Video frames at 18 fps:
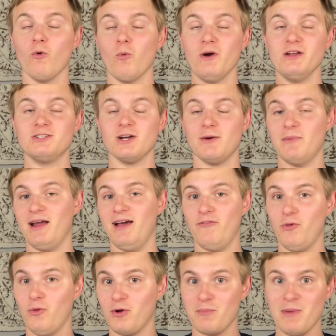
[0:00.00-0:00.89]
which I'm going to
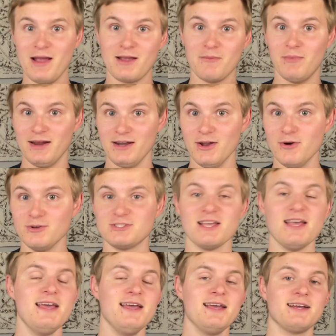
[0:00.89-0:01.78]
have to look back in my notes
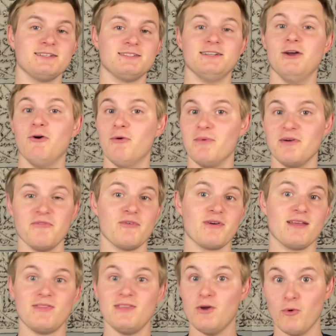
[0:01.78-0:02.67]
because I know I'm going to
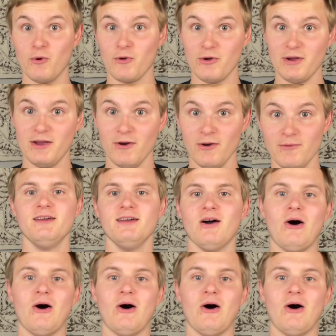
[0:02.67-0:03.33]
forget the order here.